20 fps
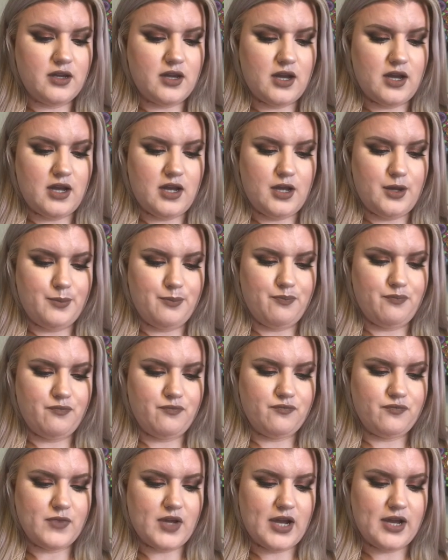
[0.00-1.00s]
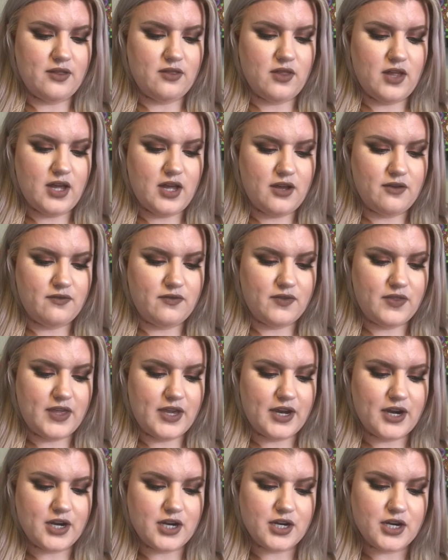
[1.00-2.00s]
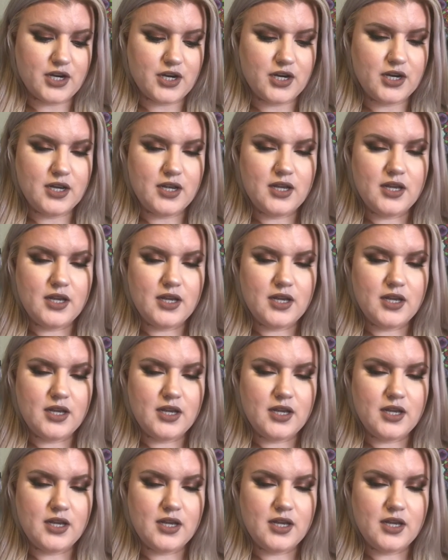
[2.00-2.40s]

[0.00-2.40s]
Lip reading: I love their